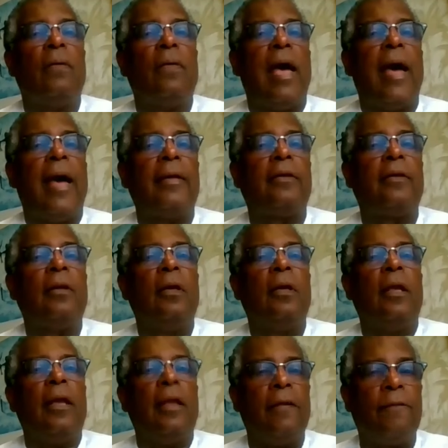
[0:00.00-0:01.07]
that
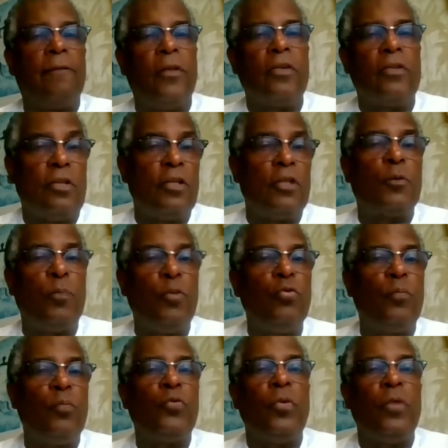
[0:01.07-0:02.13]
if there's a
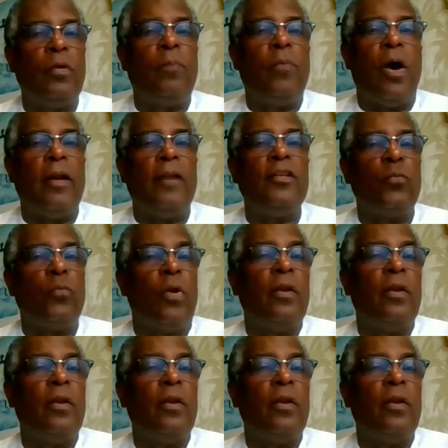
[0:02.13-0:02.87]
dispute between the parties,